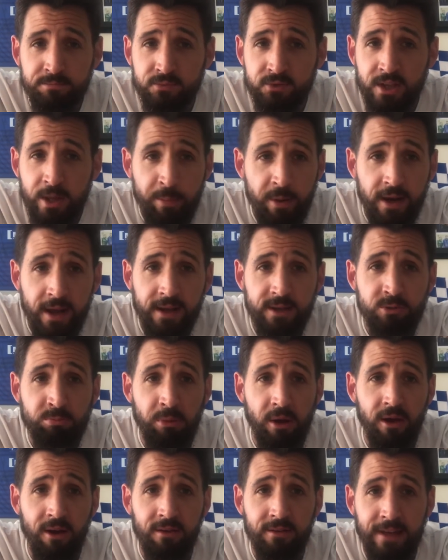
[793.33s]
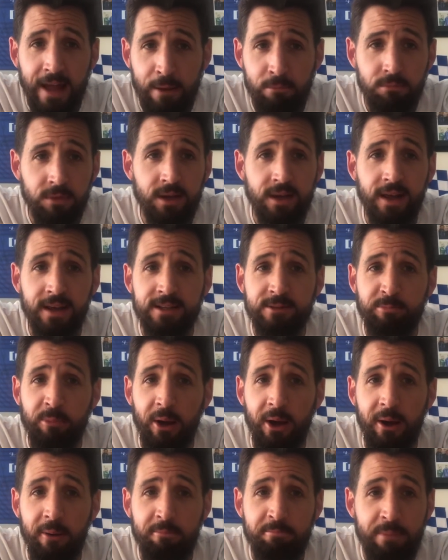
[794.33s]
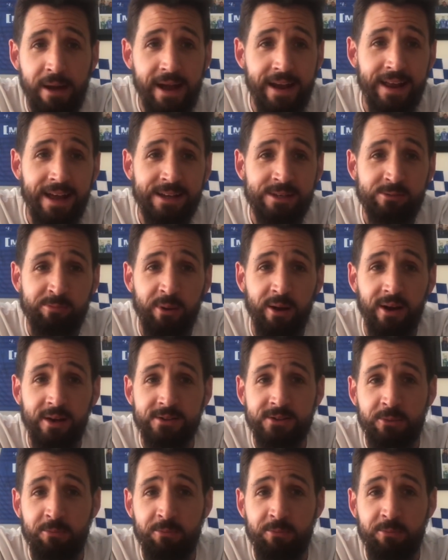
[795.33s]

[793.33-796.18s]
tipping expert, gambling expert, betting expert,